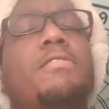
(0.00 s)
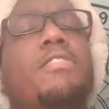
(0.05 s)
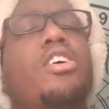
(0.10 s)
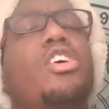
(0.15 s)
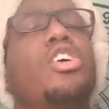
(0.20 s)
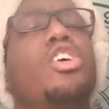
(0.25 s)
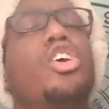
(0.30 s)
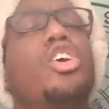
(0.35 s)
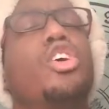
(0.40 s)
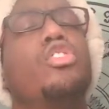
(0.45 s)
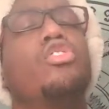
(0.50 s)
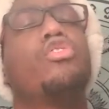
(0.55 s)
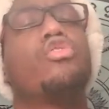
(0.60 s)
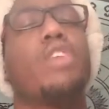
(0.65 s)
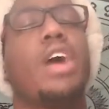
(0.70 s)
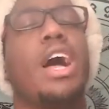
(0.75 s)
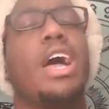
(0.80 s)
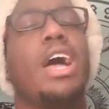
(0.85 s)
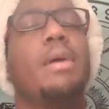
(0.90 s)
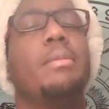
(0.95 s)
the Virgo
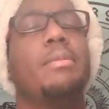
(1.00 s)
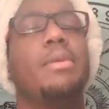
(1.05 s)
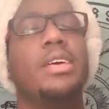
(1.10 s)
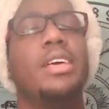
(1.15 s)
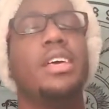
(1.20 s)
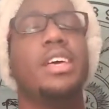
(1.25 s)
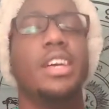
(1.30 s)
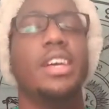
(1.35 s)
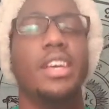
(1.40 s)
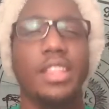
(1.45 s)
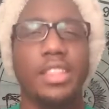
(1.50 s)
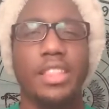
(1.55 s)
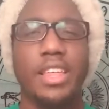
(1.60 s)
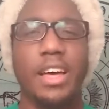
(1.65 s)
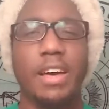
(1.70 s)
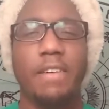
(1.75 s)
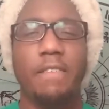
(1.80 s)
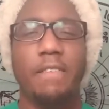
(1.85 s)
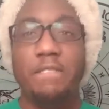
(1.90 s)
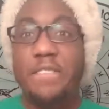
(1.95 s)
Tribe,
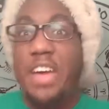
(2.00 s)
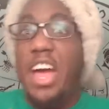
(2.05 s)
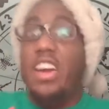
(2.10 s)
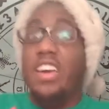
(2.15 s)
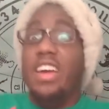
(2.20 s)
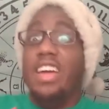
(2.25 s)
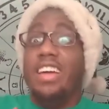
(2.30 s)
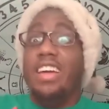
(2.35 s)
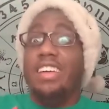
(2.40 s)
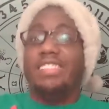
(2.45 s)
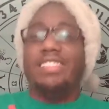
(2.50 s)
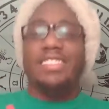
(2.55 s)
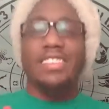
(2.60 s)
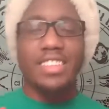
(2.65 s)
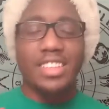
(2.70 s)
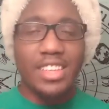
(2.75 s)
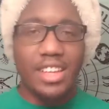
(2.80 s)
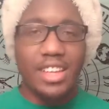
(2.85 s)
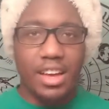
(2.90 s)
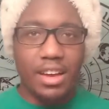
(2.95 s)
the
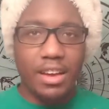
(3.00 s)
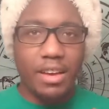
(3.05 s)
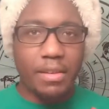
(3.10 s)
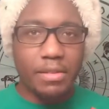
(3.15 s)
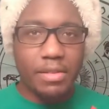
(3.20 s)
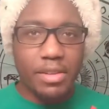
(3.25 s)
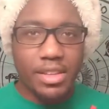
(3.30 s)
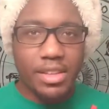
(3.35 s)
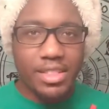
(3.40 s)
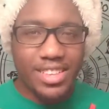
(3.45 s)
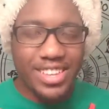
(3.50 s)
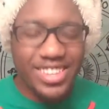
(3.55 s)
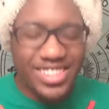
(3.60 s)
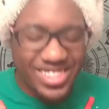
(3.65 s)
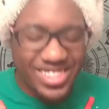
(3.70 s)
Faeries of the